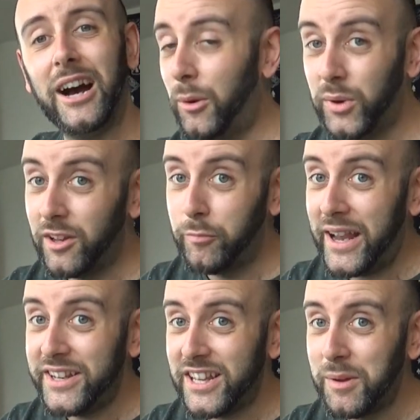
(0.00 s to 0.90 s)
I wouldn't have
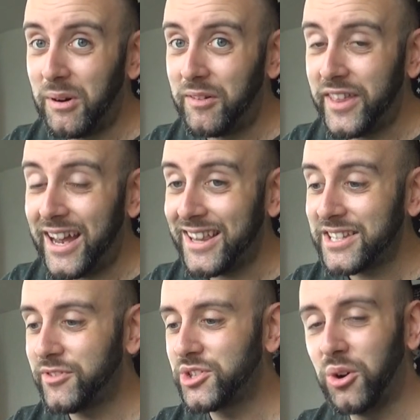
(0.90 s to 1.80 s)
paid any more for that,
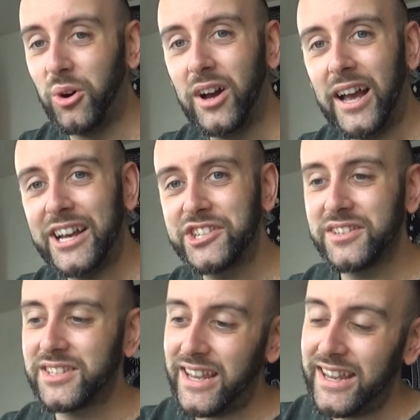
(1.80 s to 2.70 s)
that's for sure. As you
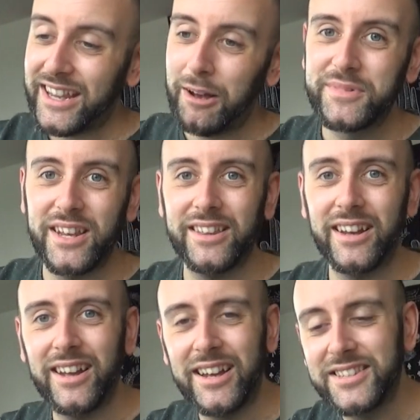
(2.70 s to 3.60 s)
can see, it comes in
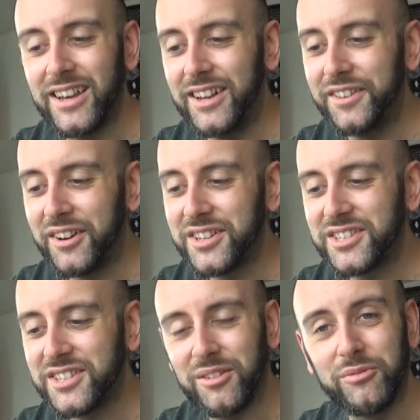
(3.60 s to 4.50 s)
at a
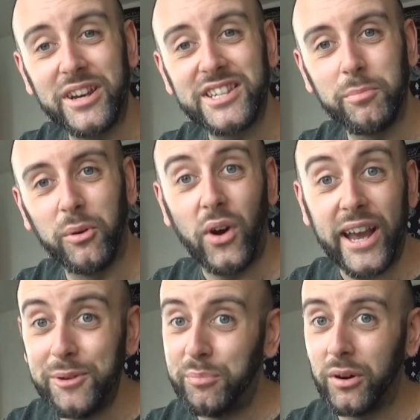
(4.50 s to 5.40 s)
nice, reasonable
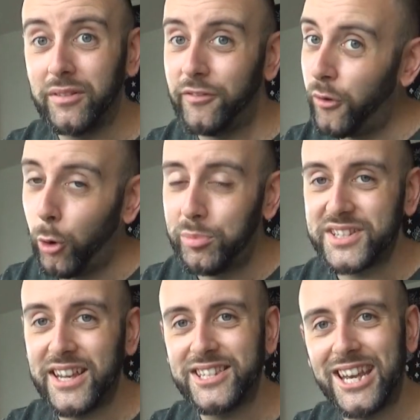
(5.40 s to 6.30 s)
8.4%
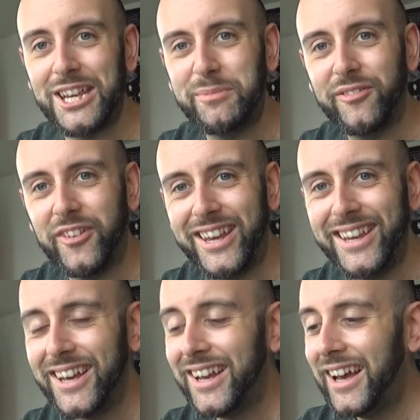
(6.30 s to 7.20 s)

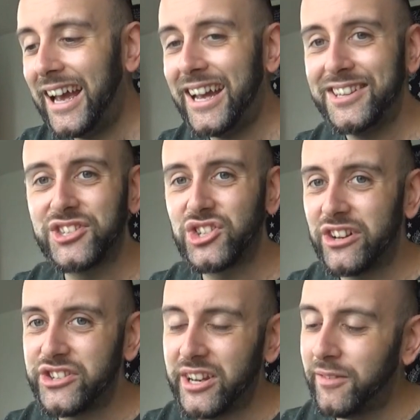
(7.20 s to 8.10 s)
ABV, and
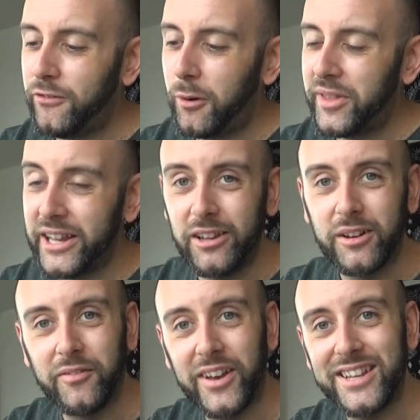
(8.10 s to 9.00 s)
judging from the
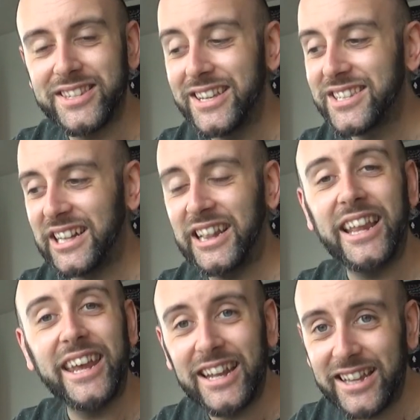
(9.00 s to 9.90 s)
look of it, it's
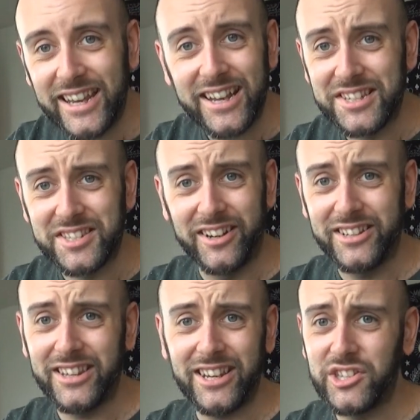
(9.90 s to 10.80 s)
clearly a
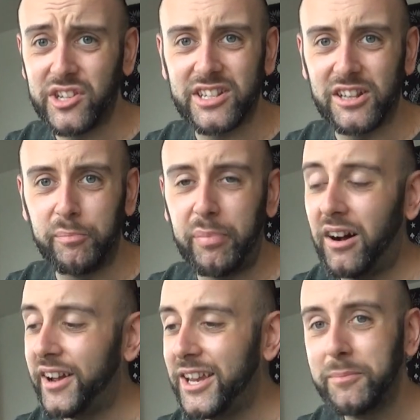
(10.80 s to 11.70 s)
cider that you're just going to
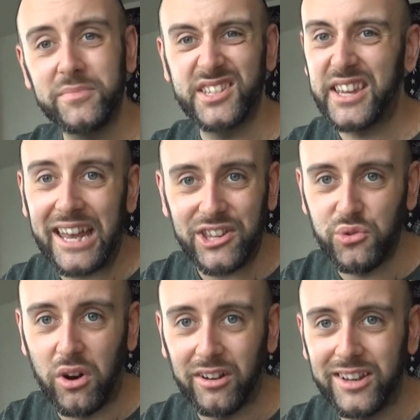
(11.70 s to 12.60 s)
buy to get
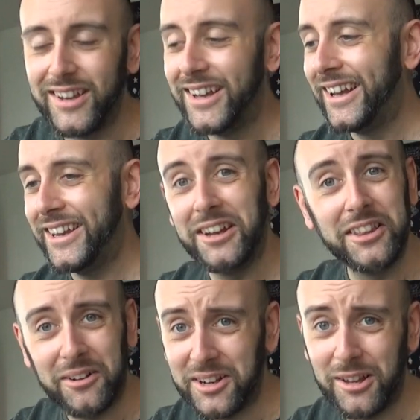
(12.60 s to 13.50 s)
drunk. You're
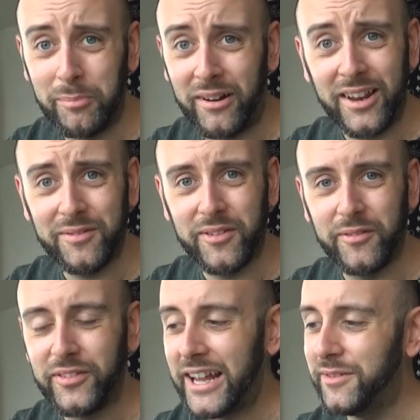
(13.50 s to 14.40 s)
not going to buy it for
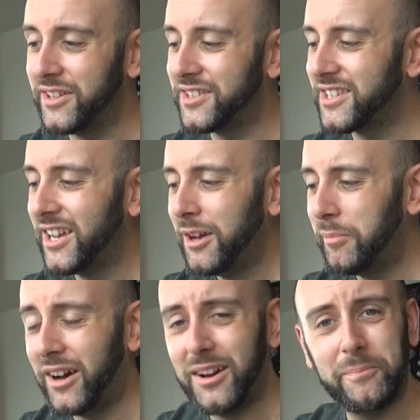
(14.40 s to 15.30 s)
the flavours,
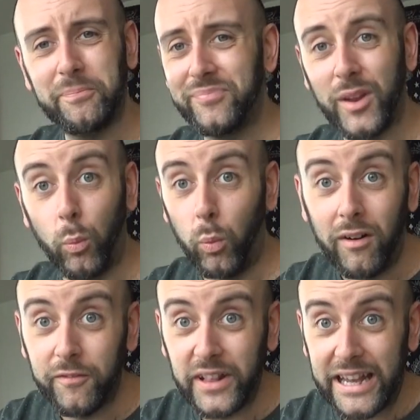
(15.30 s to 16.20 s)
but
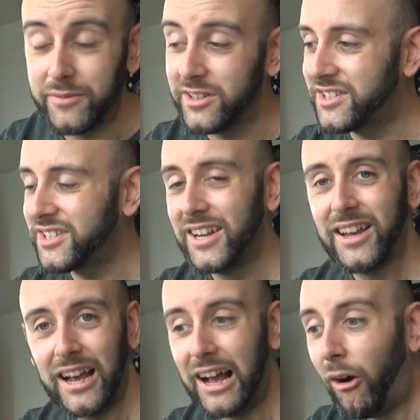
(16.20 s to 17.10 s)
what flavours?
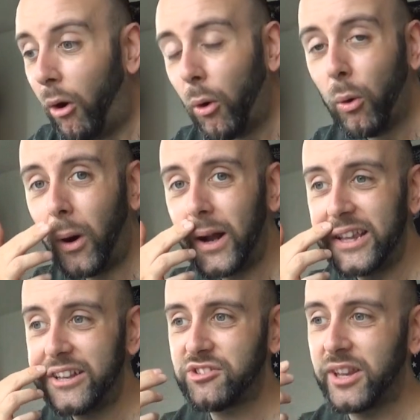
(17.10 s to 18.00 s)
All I
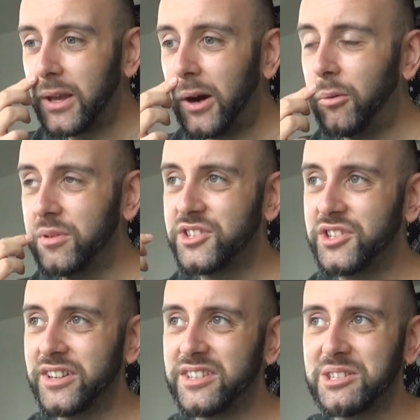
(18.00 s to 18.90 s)
literally got was
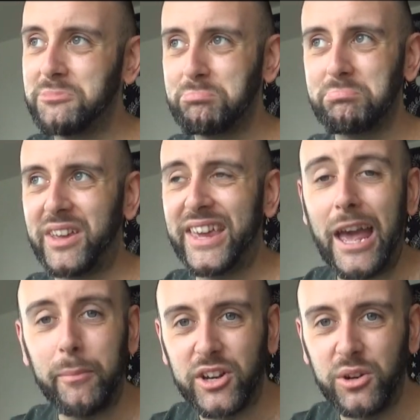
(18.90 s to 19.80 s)
just
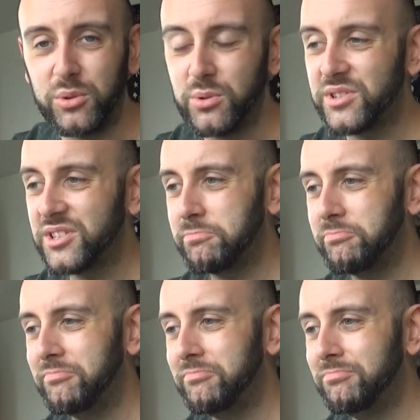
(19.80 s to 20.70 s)
chemicals
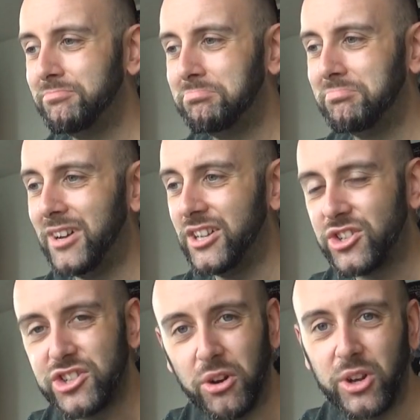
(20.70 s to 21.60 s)
and
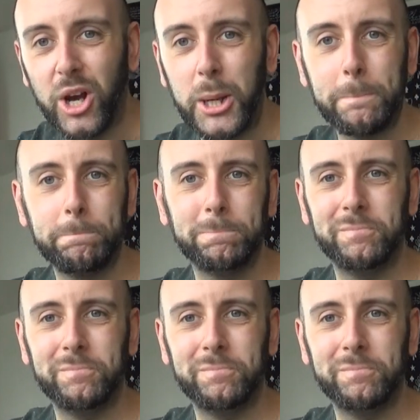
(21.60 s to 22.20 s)
sugar